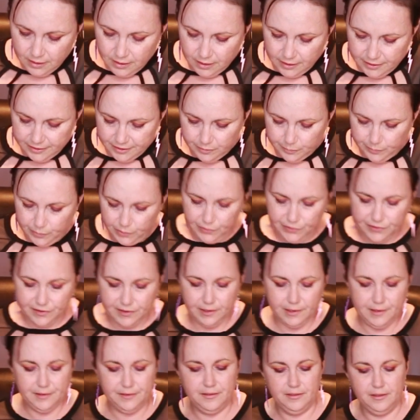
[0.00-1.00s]
I do both
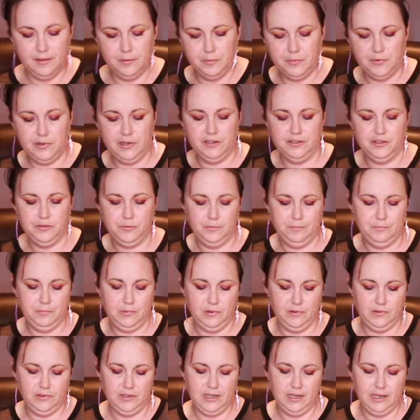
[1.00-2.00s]
sides of the brush with
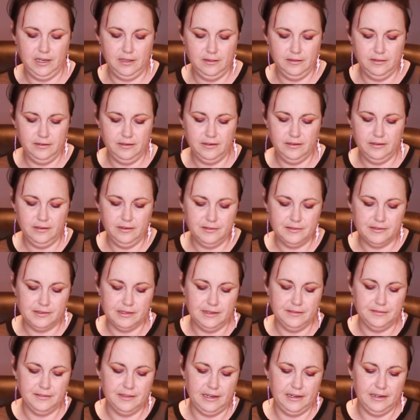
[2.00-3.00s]
both colors,
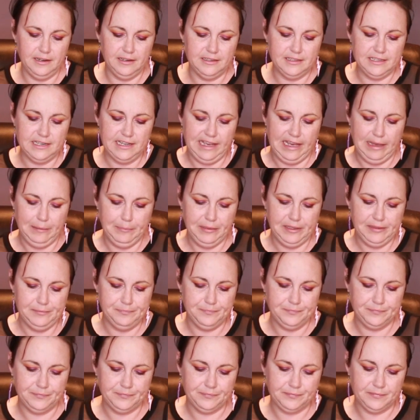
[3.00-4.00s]
and then I tap it
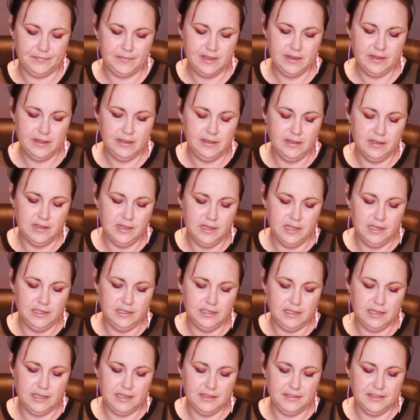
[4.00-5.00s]

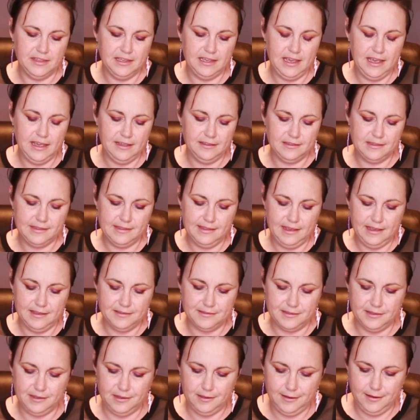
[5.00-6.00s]
to get the
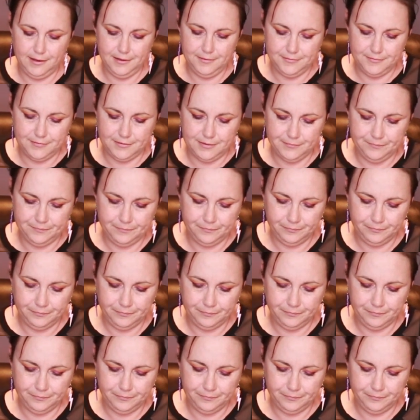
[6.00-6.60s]
excess off.